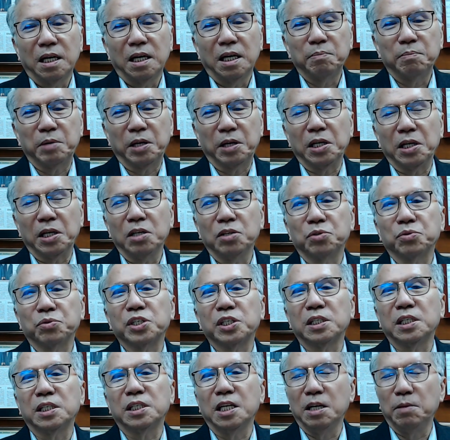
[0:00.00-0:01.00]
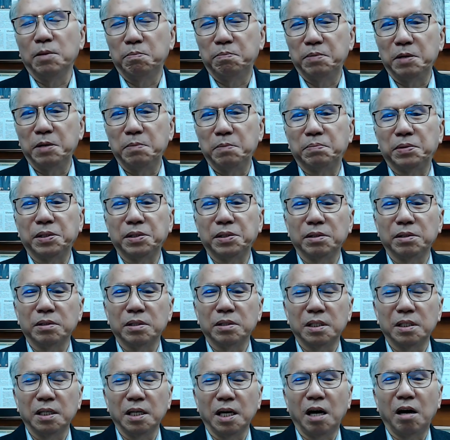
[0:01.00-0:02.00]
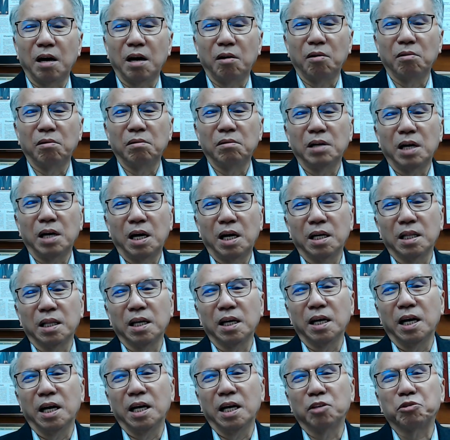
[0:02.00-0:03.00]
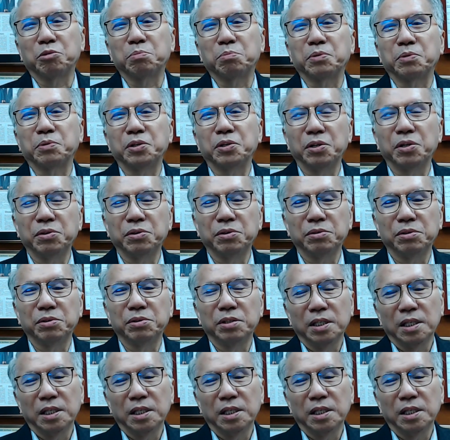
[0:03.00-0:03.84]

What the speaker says: beginning to see people, see how other entrepreneurs